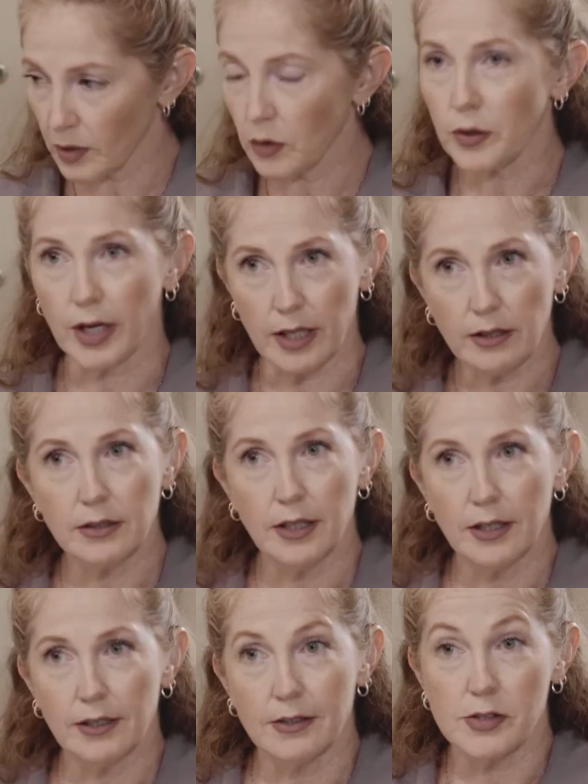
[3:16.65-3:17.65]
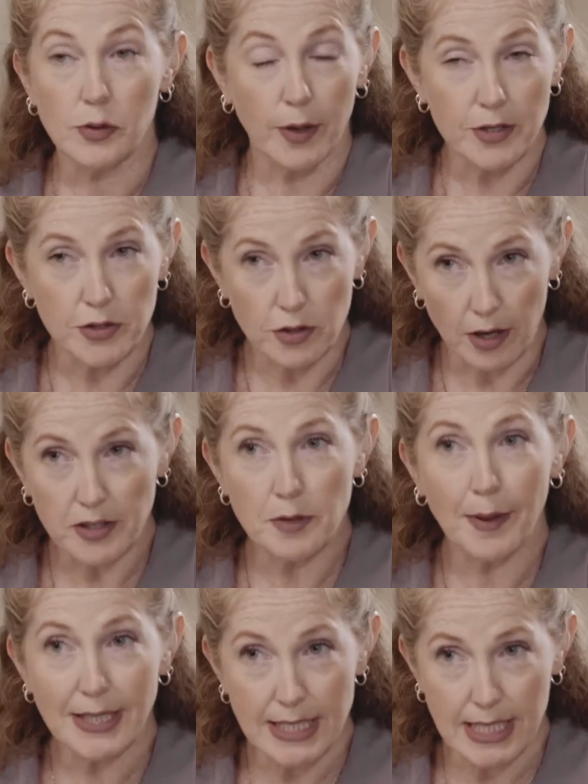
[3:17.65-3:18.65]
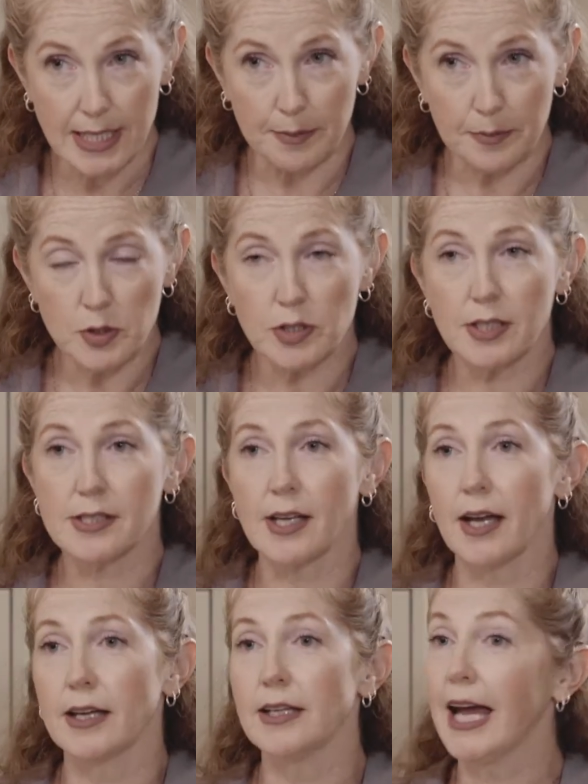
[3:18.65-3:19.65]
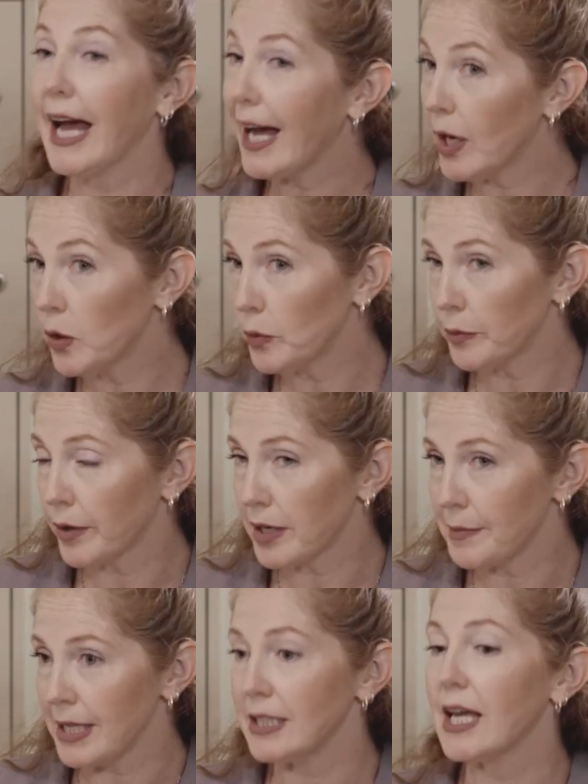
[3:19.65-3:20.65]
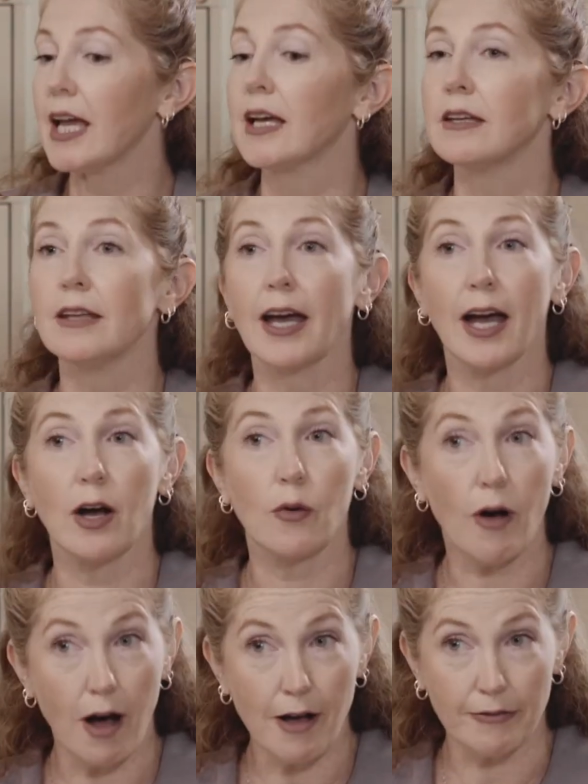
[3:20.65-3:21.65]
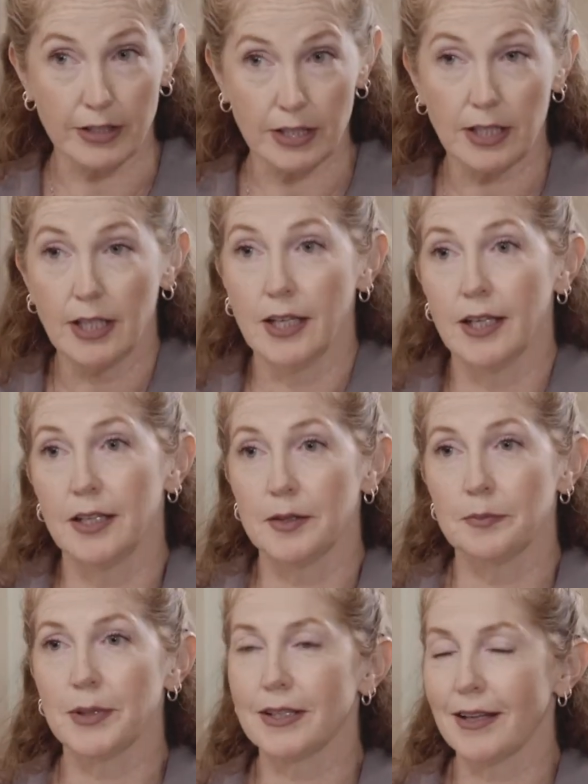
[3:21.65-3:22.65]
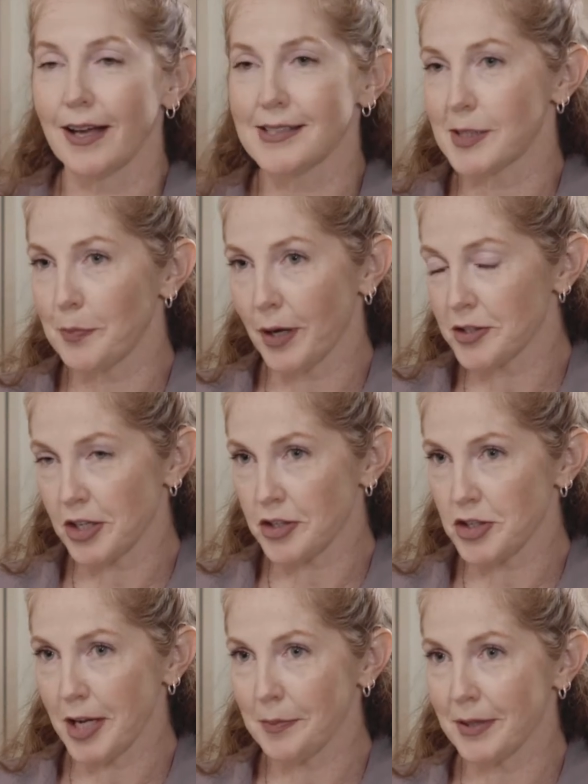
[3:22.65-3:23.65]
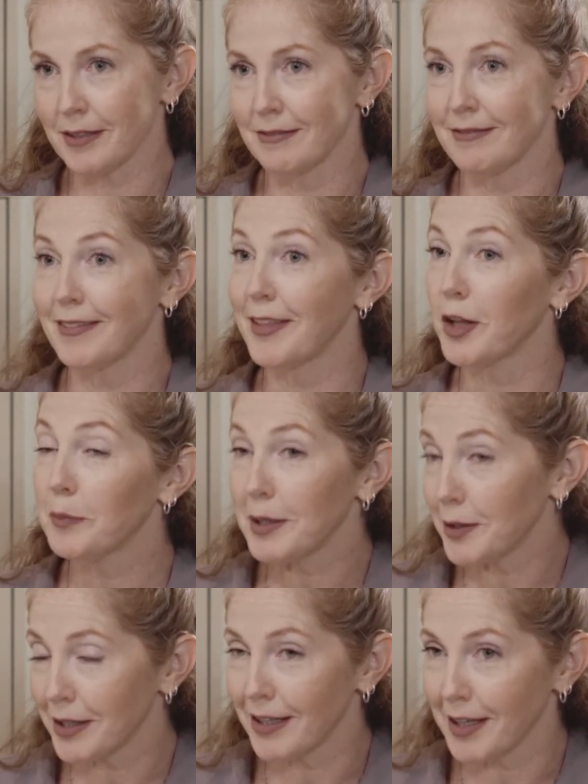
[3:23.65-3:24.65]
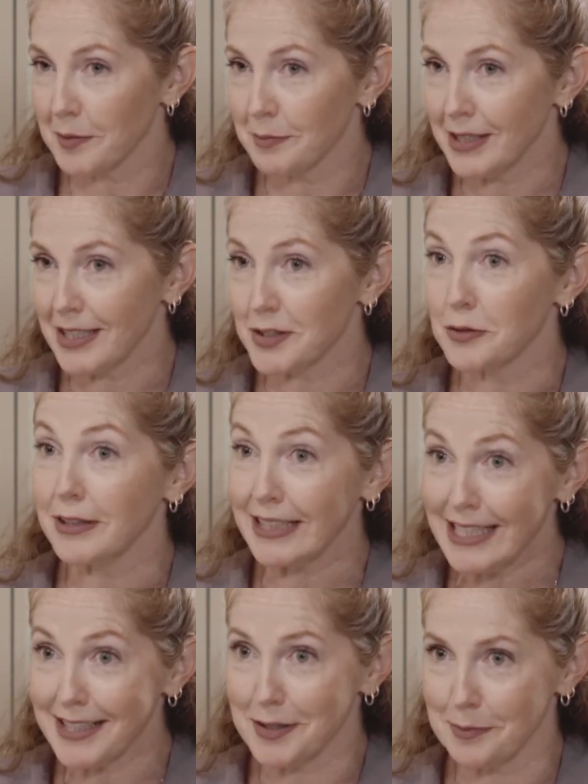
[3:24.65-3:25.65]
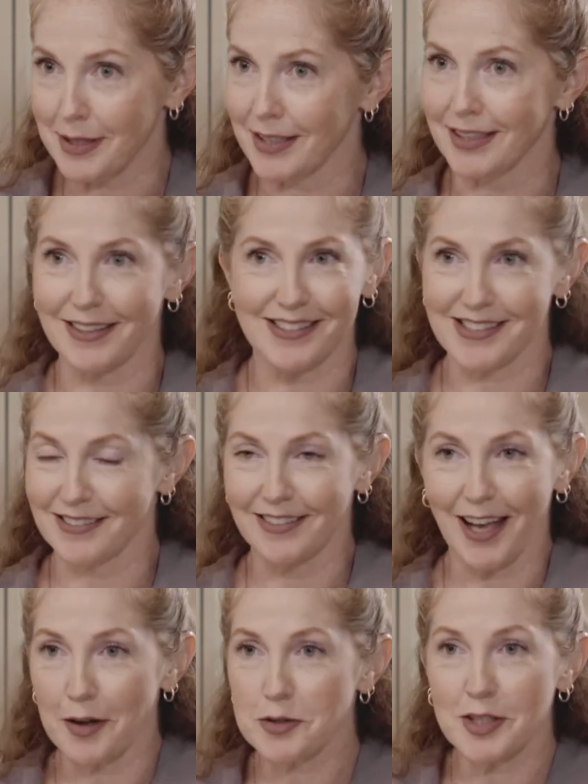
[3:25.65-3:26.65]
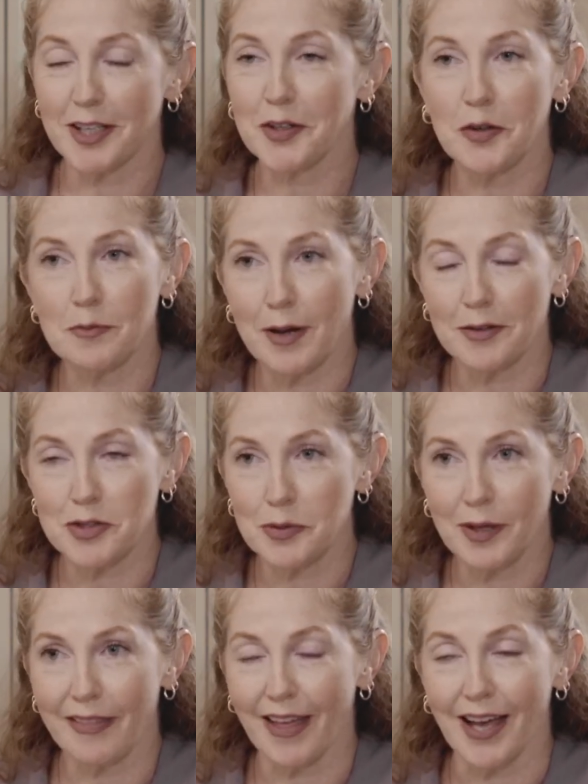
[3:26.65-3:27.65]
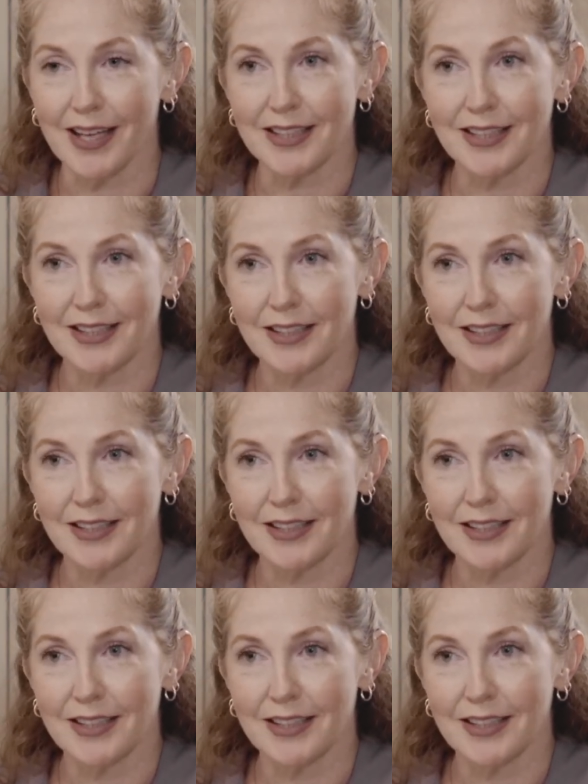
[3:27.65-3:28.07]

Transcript: Okay, so I should talk to my team to decide how we want to meet and how often. But as the project champion, they'll be looking at me to lead the meetings. How should I go about doing that?